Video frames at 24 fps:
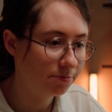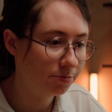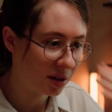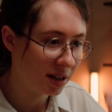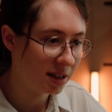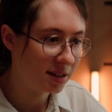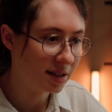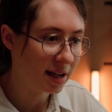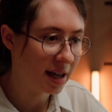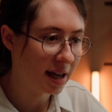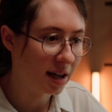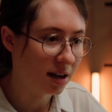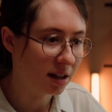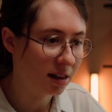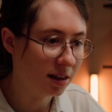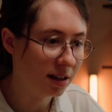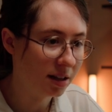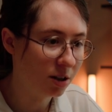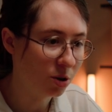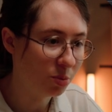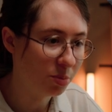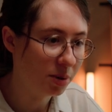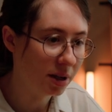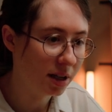Let's add a
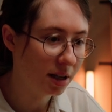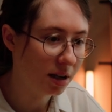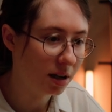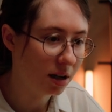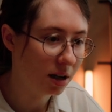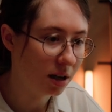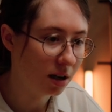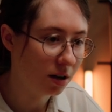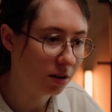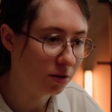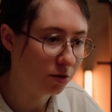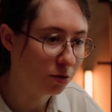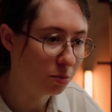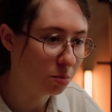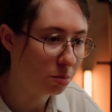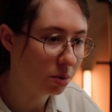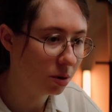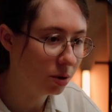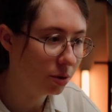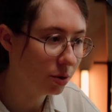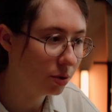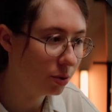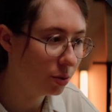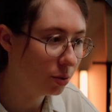little bit of
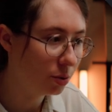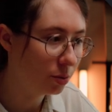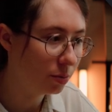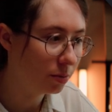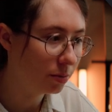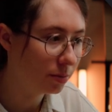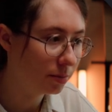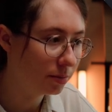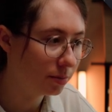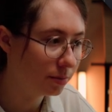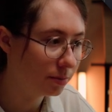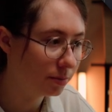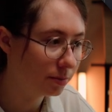bloom.